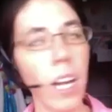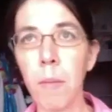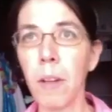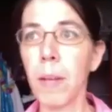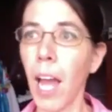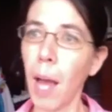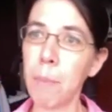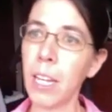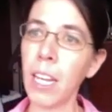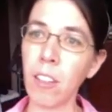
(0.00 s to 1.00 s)
And I'm going to be
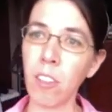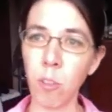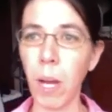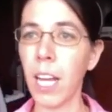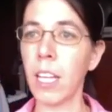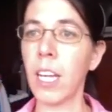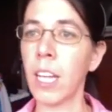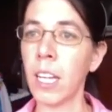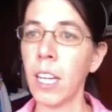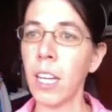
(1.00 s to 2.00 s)
happy and
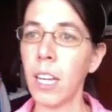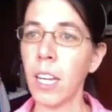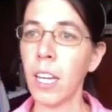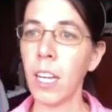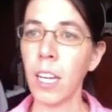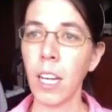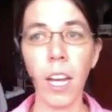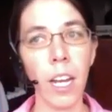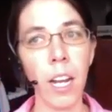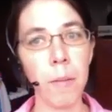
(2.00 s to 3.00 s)
smiling,
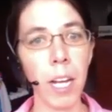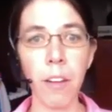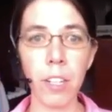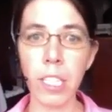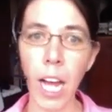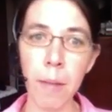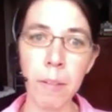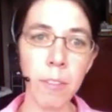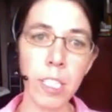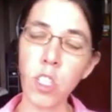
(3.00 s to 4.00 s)
and I'm going to have good
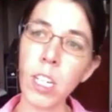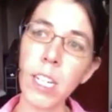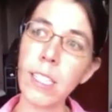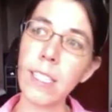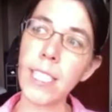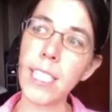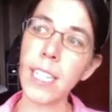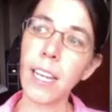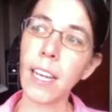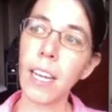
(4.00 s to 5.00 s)
timing with the treats.
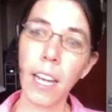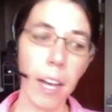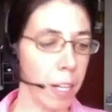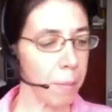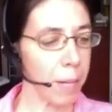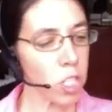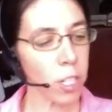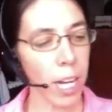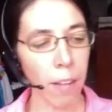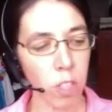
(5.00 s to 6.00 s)
I'm going to make
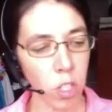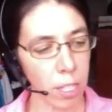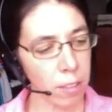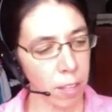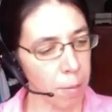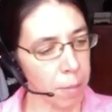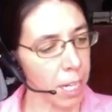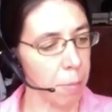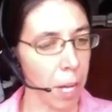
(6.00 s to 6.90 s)
sure I have the treats on me.